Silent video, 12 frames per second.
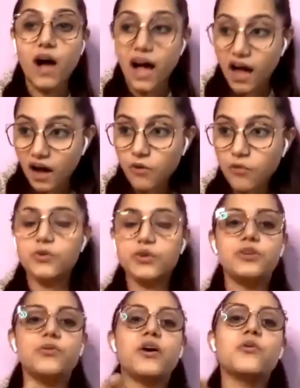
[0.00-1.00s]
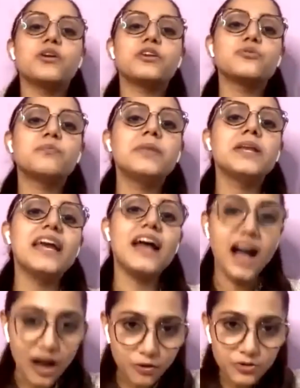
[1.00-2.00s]
how you are going to play
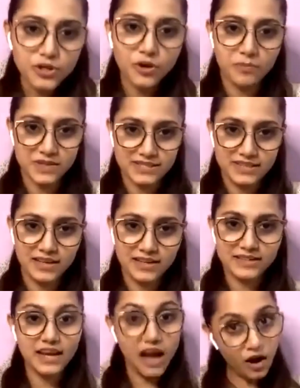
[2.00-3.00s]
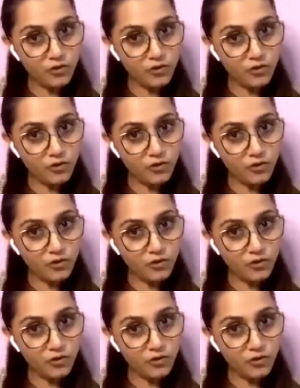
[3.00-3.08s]
out your personality